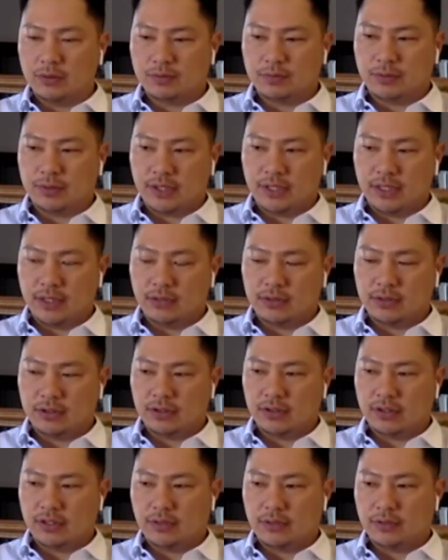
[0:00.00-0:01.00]
was putting out
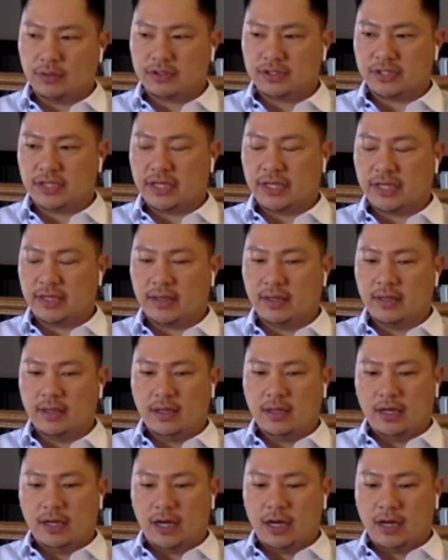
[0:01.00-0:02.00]
there, they were saying,
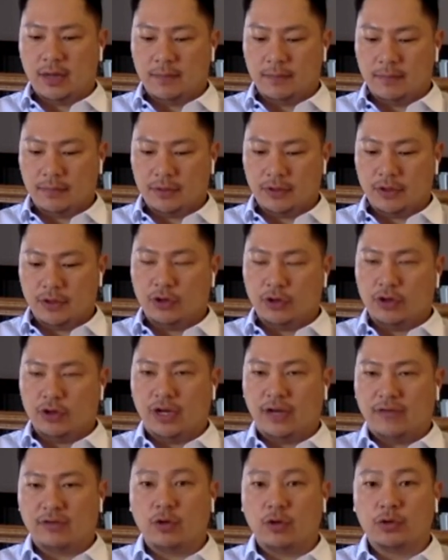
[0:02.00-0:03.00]
you'd
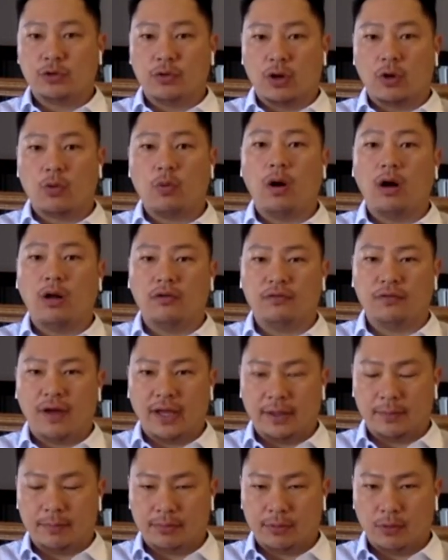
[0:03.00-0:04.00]
have to go through a
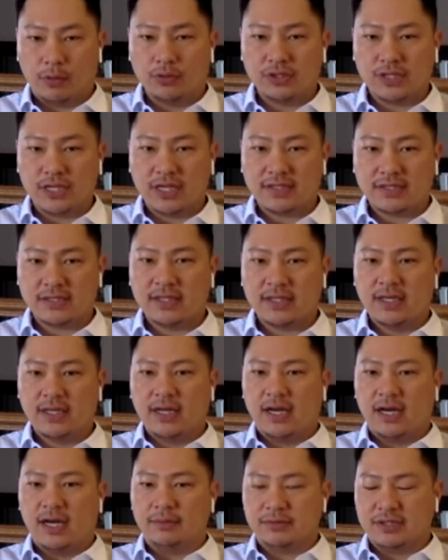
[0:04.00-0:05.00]
qualifying process
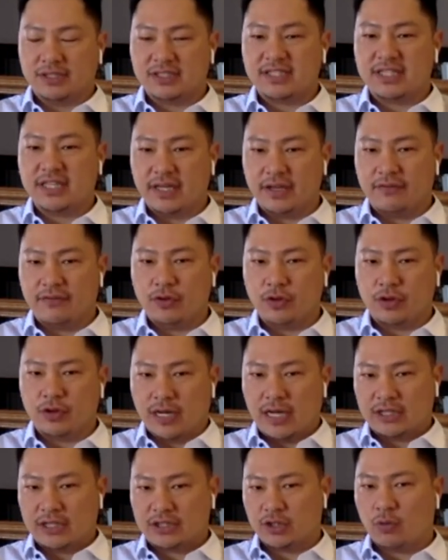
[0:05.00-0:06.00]
to see if you
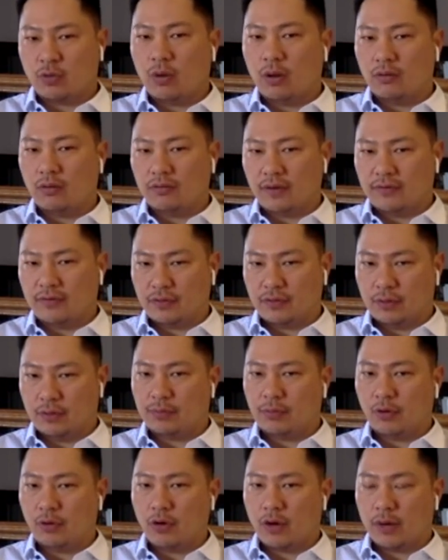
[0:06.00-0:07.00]
can actually qualify for the
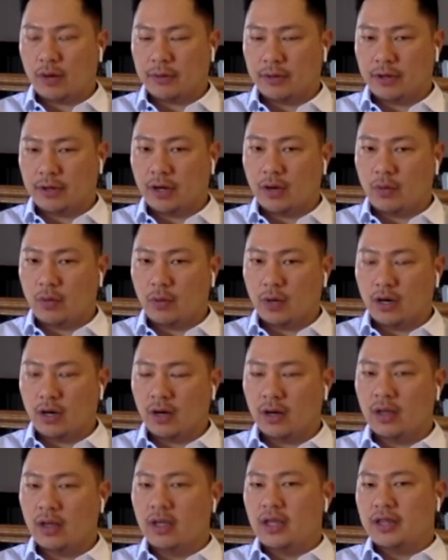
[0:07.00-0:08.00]
program or not,
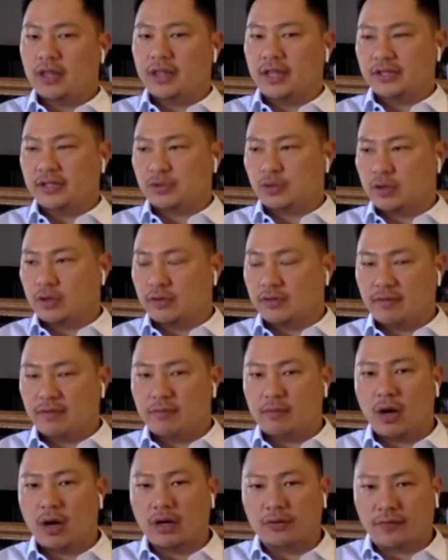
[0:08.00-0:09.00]
where they sort of have
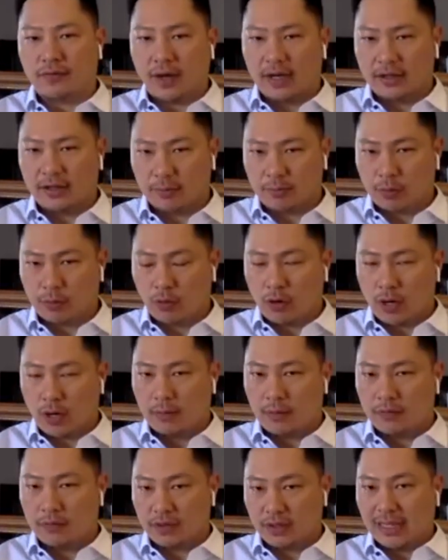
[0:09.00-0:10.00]
modified the
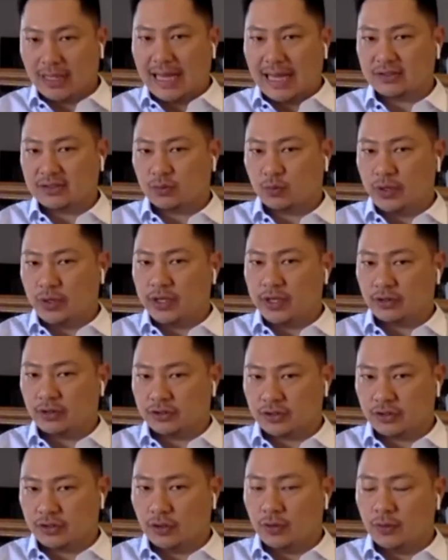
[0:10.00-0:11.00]
program over the last week
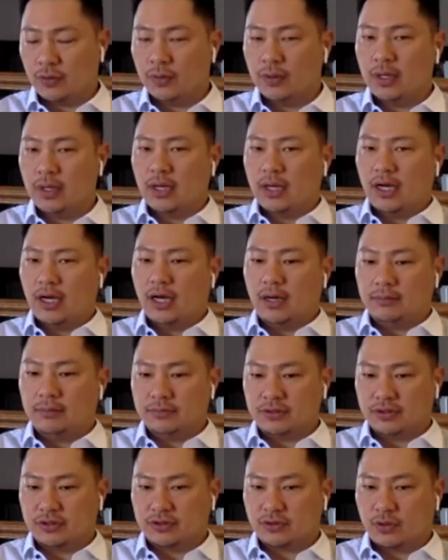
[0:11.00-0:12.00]
or so
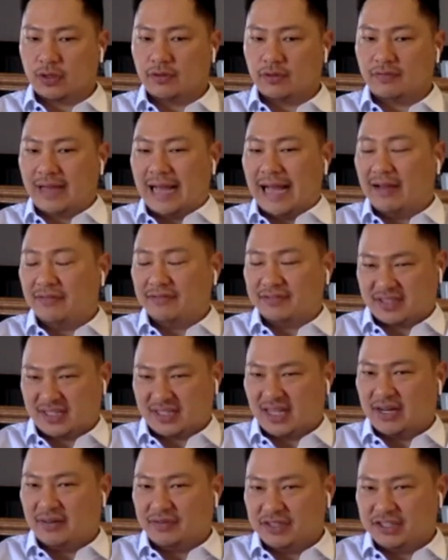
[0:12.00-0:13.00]
to sort of have
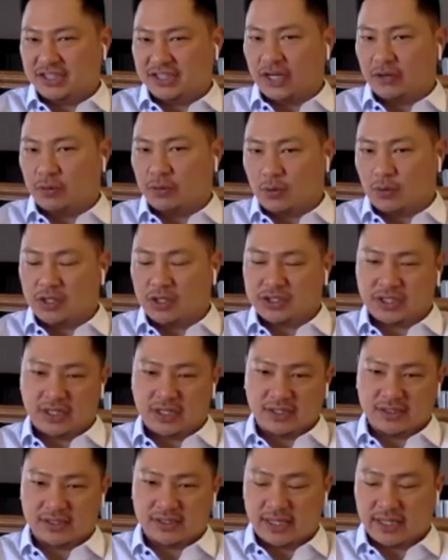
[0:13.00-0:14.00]
kind of a general
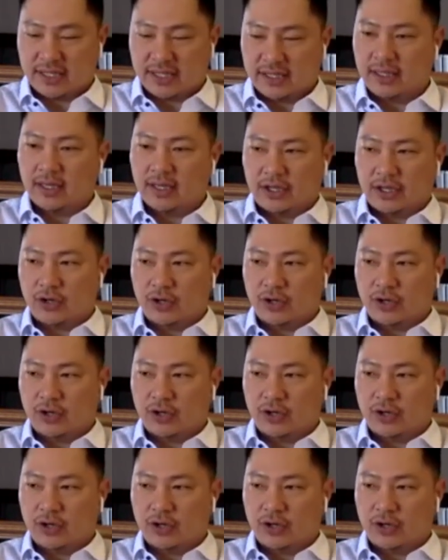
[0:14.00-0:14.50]
question and say,